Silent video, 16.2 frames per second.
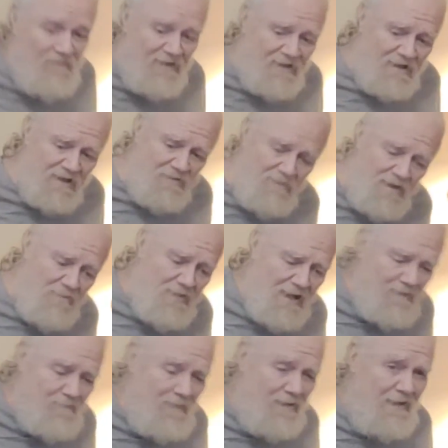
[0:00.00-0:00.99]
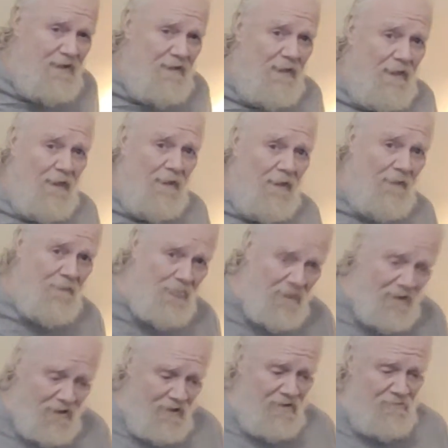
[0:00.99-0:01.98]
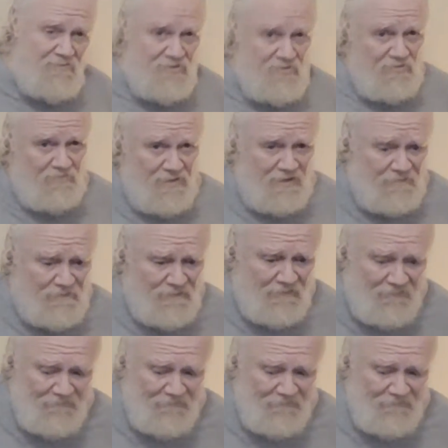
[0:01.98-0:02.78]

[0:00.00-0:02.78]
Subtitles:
if I get my back pay, shoot, man,